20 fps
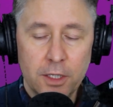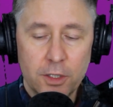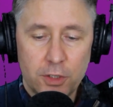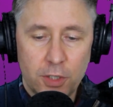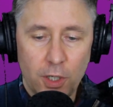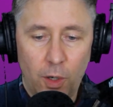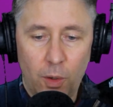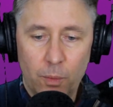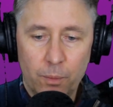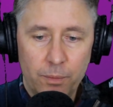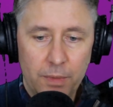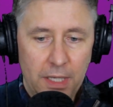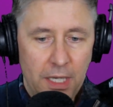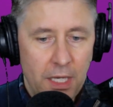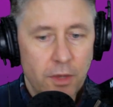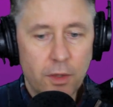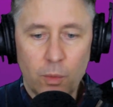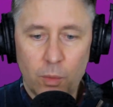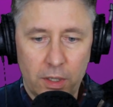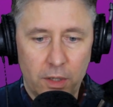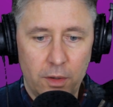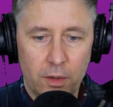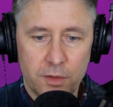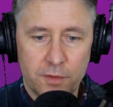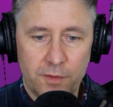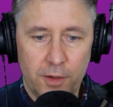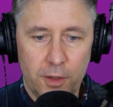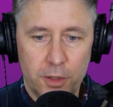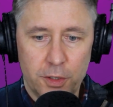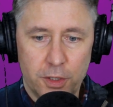So either one of
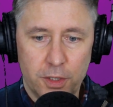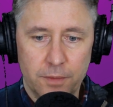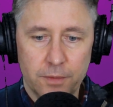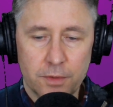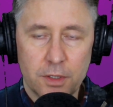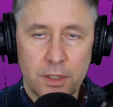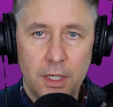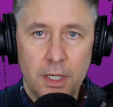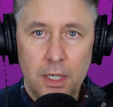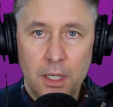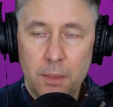those versions,